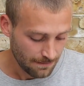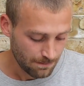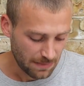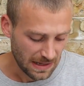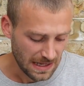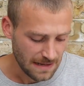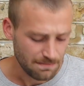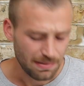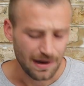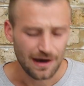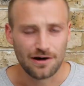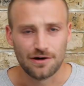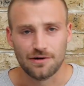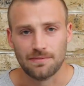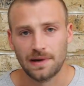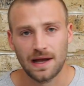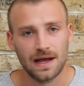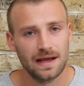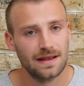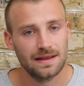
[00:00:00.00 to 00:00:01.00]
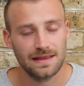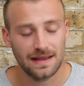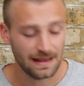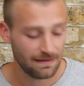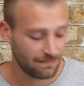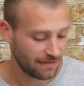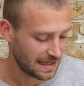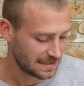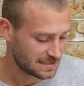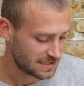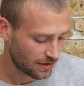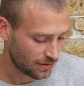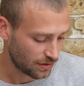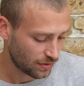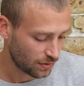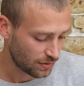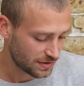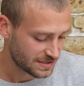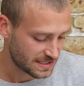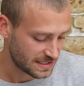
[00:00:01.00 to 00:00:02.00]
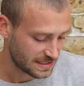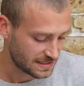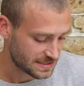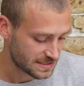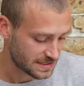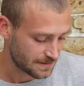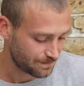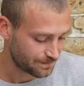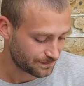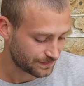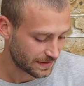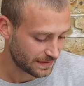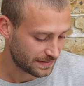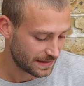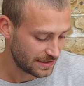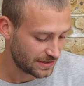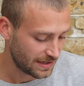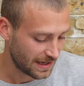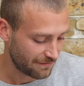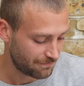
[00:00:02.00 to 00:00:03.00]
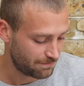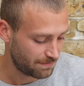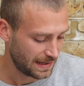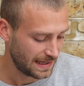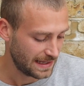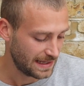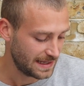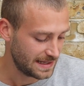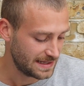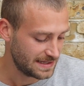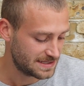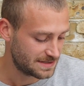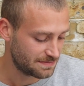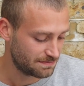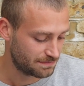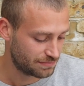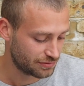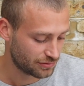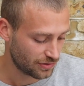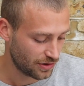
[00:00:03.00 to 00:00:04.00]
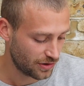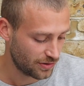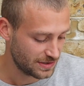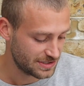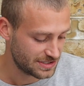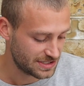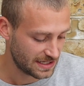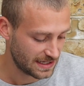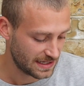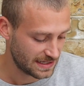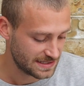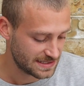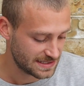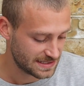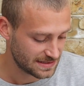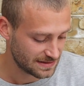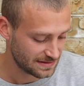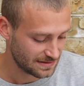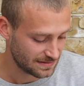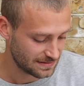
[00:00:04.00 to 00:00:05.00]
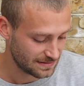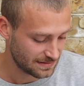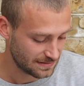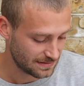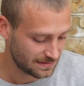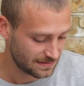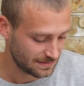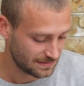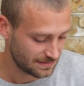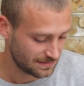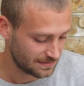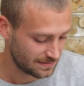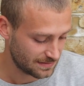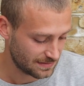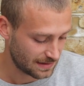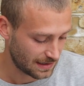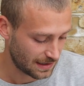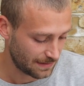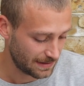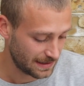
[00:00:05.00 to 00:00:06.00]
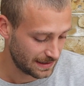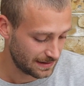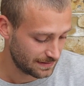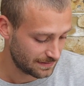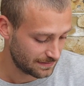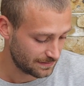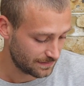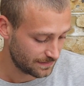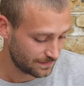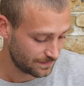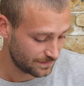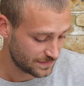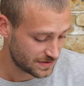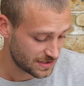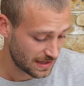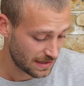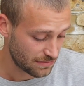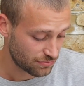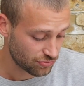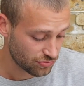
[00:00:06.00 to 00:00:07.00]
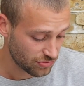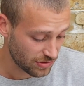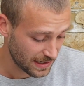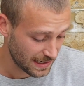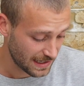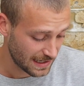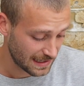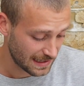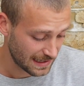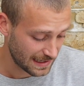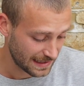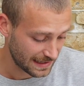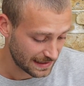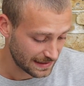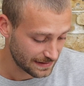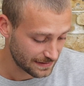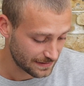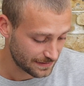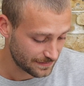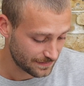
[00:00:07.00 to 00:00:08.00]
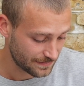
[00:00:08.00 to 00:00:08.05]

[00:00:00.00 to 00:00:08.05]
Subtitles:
Beet pulp, they give that to horses. Then you have peas, brewer's yeast. I mean, so they're really,